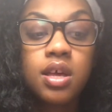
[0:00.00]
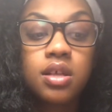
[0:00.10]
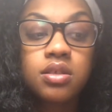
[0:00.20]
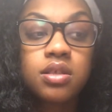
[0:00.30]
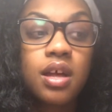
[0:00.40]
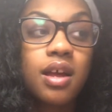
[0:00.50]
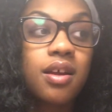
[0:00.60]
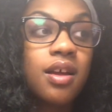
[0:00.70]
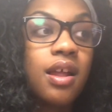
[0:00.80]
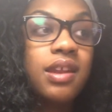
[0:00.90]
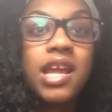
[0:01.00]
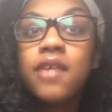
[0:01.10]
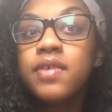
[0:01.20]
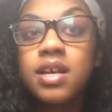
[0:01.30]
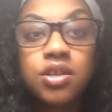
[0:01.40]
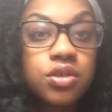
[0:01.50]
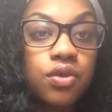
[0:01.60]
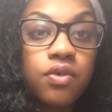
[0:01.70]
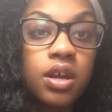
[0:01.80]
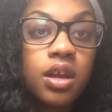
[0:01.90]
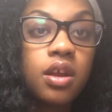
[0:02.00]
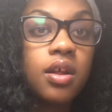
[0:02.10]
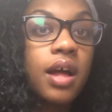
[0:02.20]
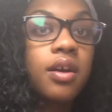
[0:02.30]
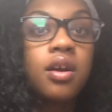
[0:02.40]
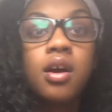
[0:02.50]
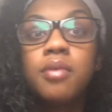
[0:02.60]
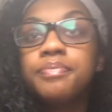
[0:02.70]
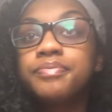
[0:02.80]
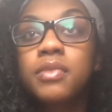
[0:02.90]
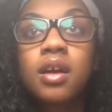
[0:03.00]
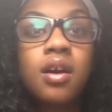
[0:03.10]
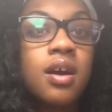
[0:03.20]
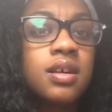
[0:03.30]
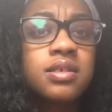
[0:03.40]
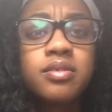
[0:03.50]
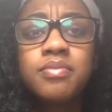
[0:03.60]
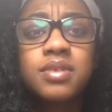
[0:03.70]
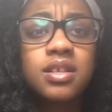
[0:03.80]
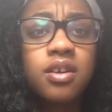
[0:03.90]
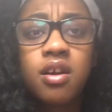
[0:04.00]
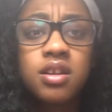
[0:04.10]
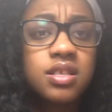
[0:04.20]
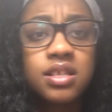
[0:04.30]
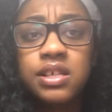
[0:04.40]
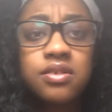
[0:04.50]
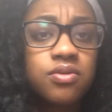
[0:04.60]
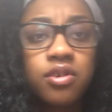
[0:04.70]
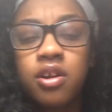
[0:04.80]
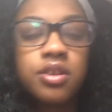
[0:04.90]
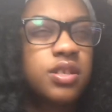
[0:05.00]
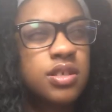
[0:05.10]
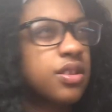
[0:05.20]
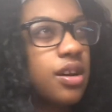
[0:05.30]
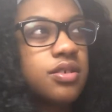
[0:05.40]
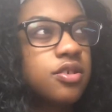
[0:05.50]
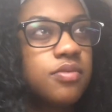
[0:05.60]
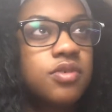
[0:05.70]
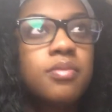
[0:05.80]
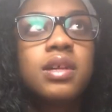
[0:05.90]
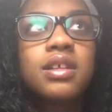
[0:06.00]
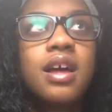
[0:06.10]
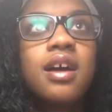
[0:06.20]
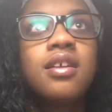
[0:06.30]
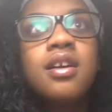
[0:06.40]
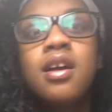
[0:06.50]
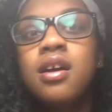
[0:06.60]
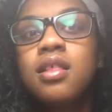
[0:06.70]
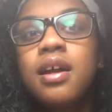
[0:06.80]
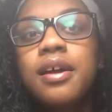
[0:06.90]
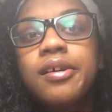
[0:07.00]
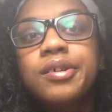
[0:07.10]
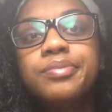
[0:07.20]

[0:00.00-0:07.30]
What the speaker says: it's like Navy history, like customs and courtesies, or courtesies and customs, something like that. Like